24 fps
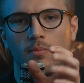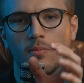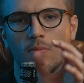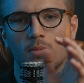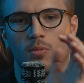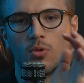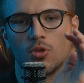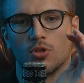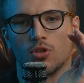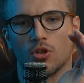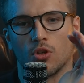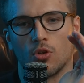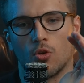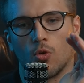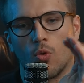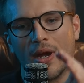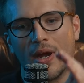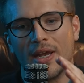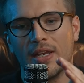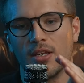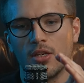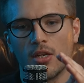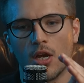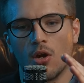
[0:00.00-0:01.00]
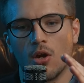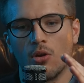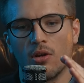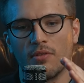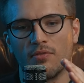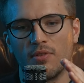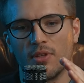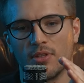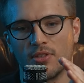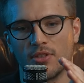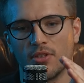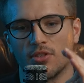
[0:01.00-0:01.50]
to quite know if
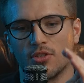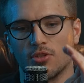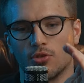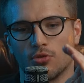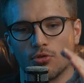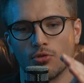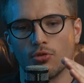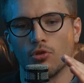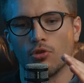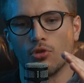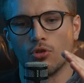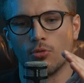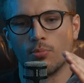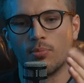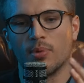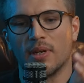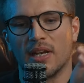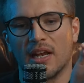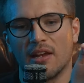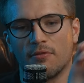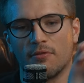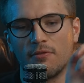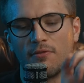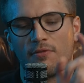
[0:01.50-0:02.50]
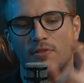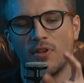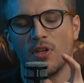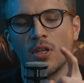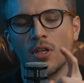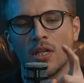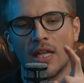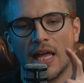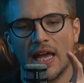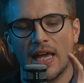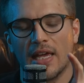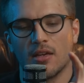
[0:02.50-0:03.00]
this is true, but I feel
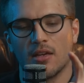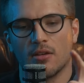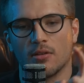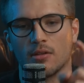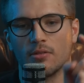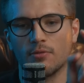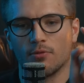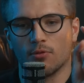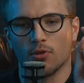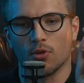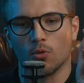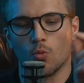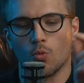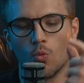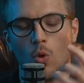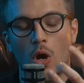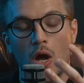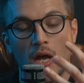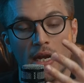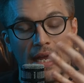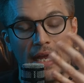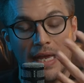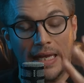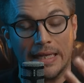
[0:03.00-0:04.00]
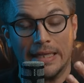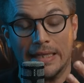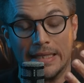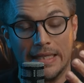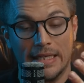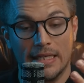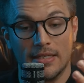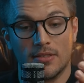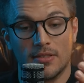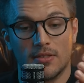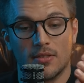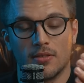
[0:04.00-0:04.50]
like for one at
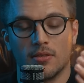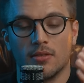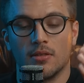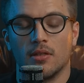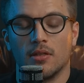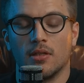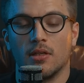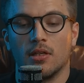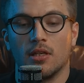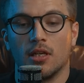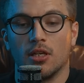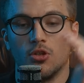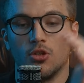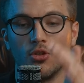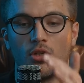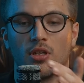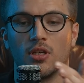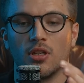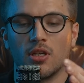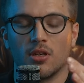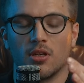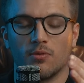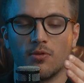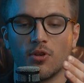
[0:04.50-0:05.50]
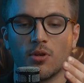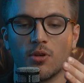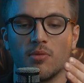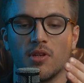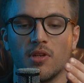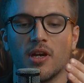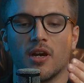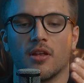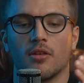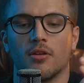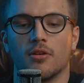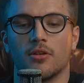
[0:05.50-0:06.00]
least, and you can confirm the
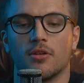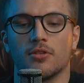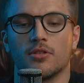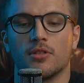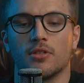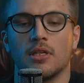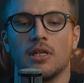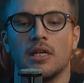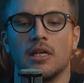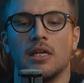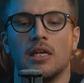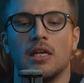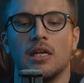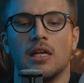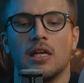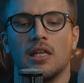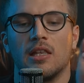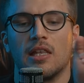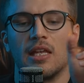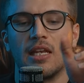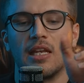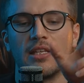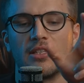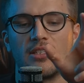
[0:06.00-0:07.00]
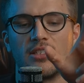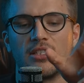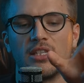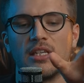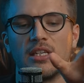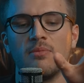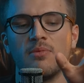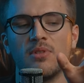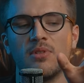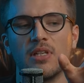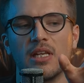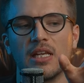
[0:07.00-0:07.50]
others, that it
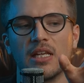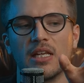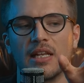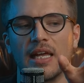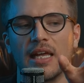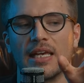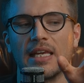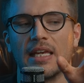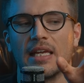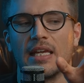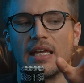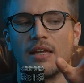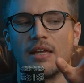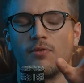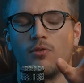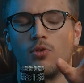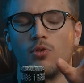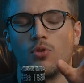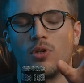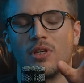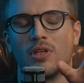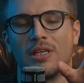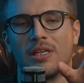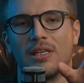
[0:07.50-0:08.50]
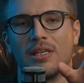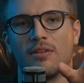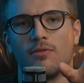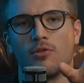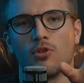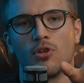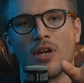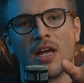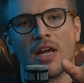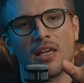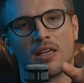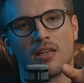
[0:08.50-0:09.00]
seems it like if you if you're
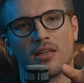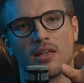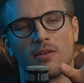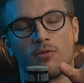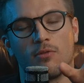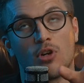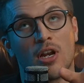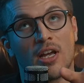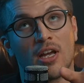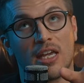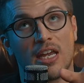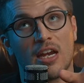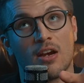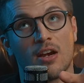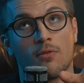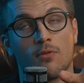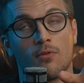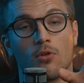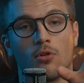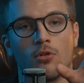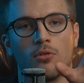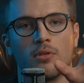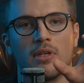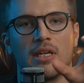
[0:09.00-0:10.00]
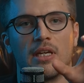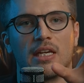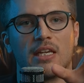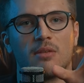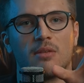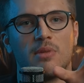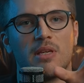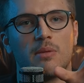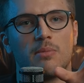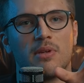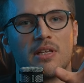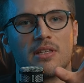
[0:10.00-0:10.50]
not if you're not careful, it can
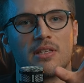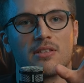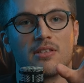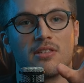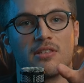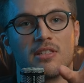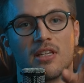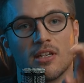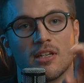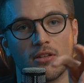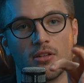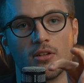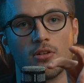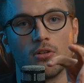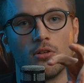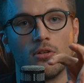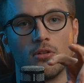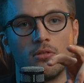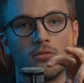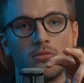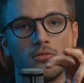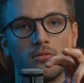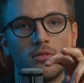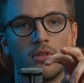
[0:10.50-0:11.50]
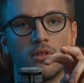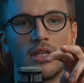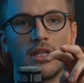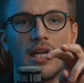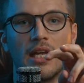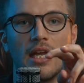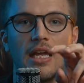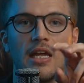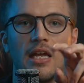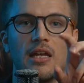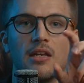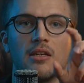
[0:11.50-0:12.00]
be a bit cyclical.
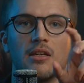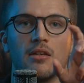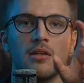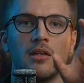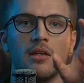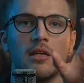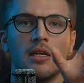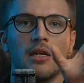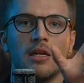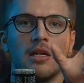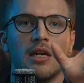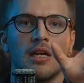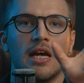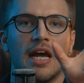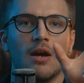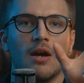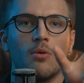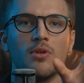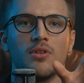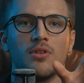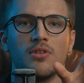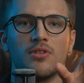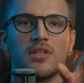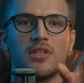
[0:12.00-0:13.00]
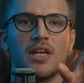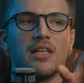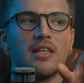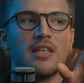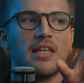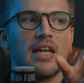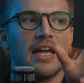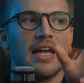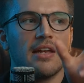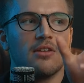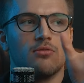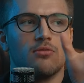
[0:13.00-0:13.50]
And I wouldn't say that
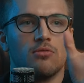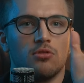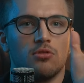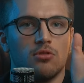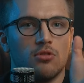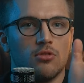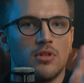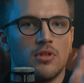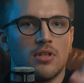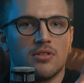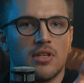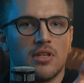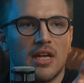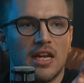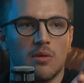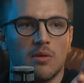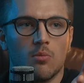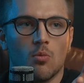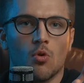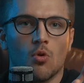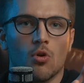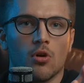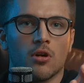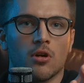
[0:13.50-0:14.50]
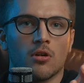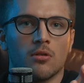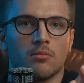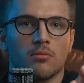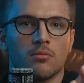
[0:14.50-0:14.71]
I do this anymore.